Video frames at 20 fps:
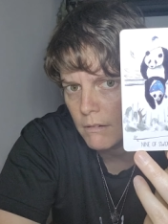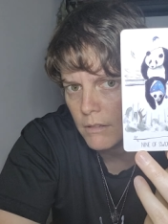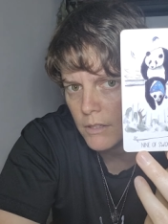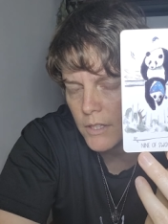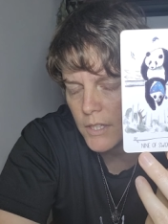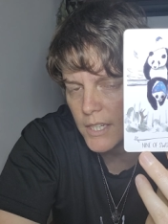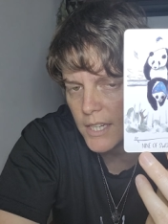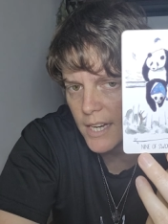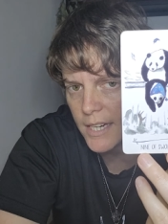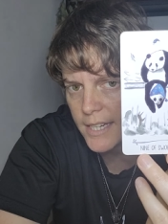
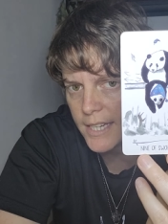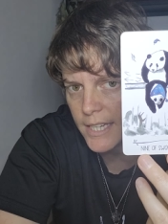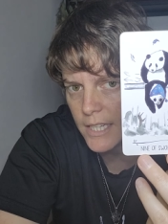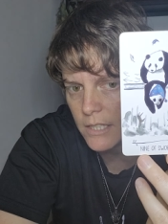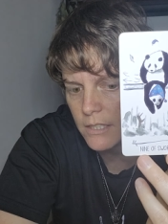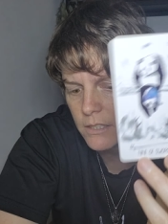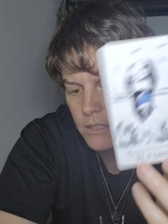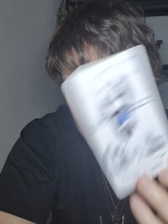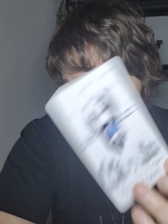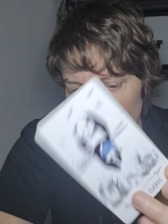the
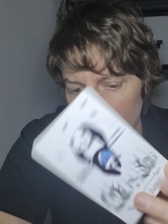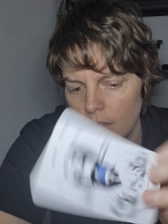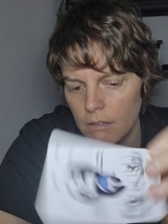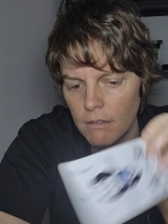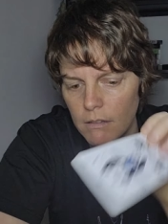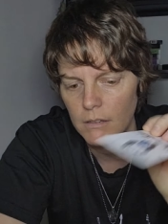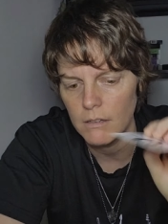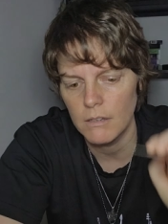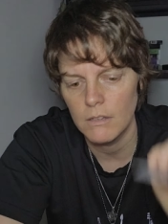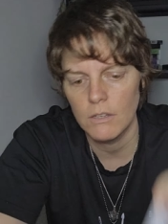yuckies,
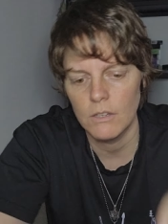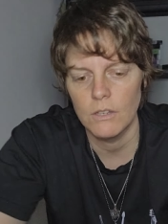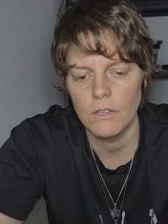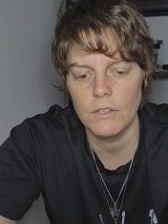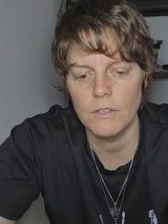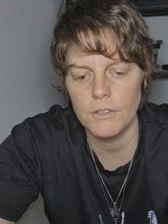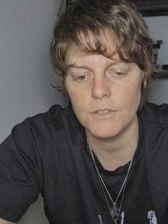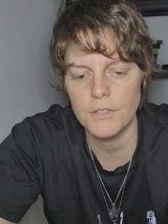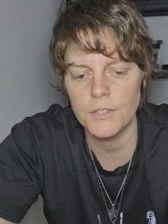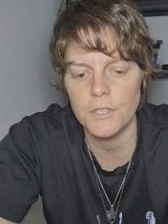
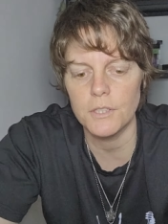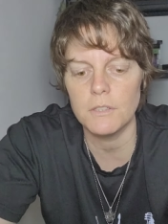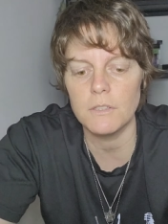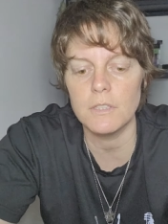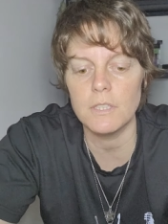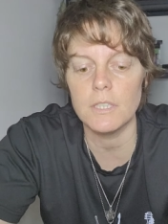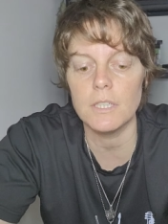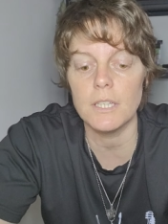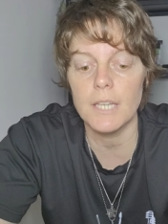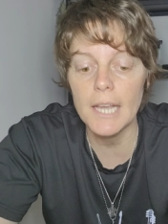to,
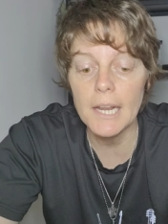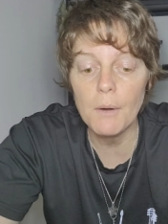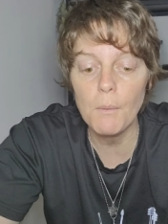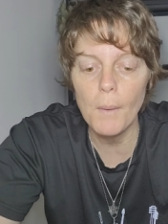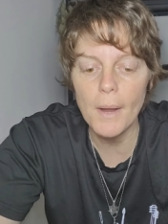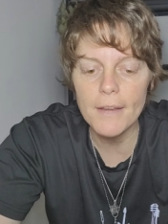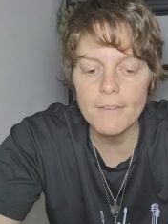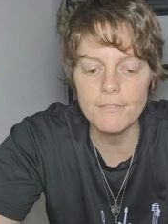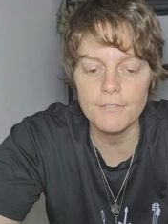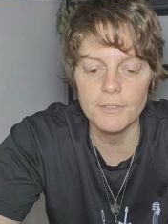to get
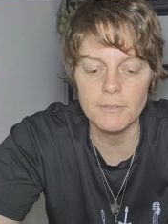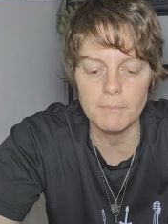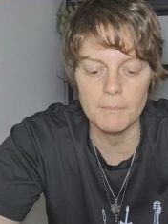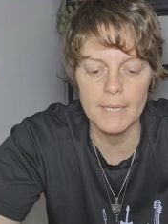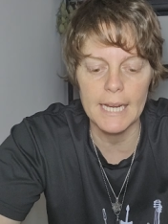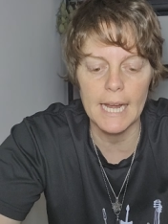away from me.